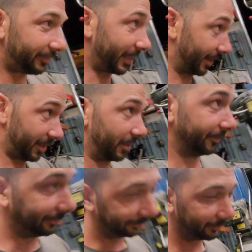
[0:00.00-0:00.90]
at all.
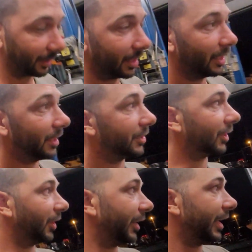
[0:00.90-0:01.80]

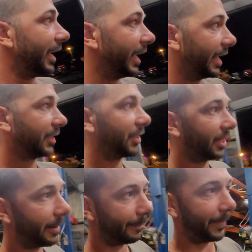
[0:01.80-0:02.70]
So I actually
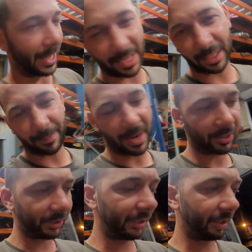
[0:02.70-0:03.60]
ended up buying a power
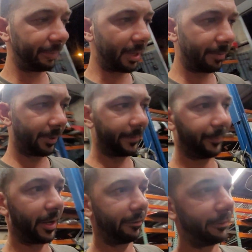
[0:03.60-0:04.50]
steering pump
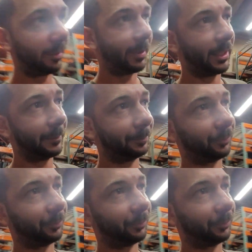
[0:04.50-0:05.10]
off of eBay.